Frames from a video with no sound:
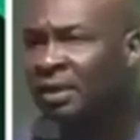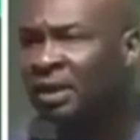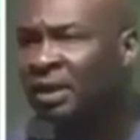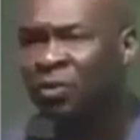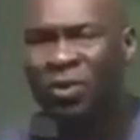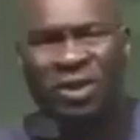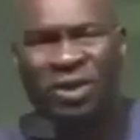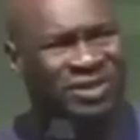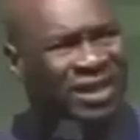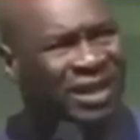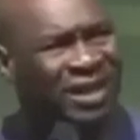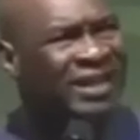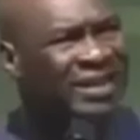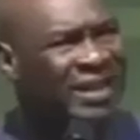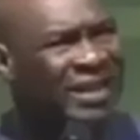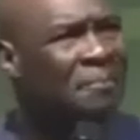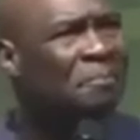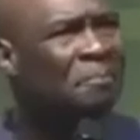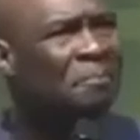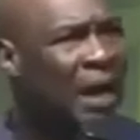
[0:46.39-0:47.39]
He was
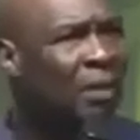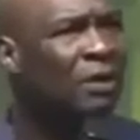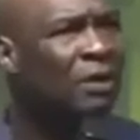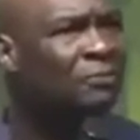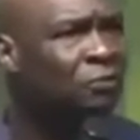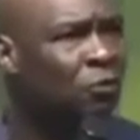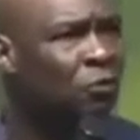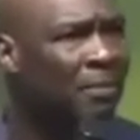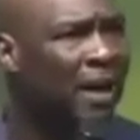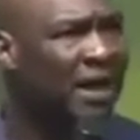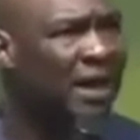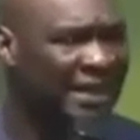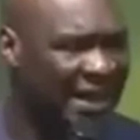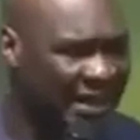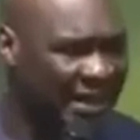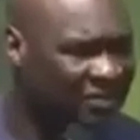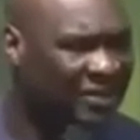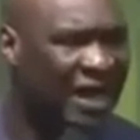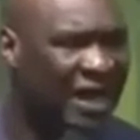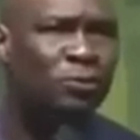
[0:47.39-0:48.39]
already a powerful man. They
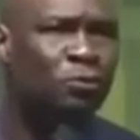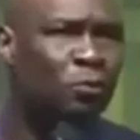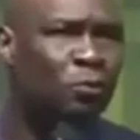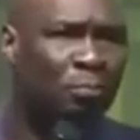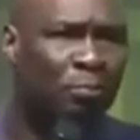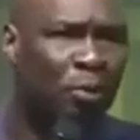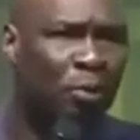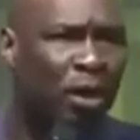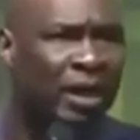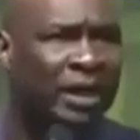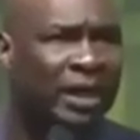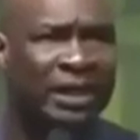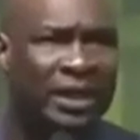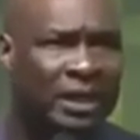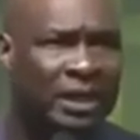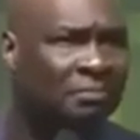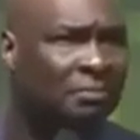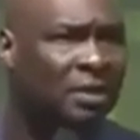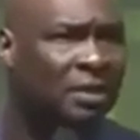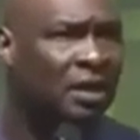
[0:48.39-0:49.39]
tried to boil
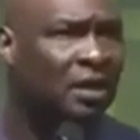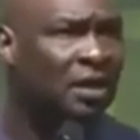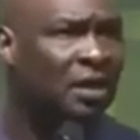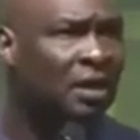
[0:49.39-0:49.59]
him.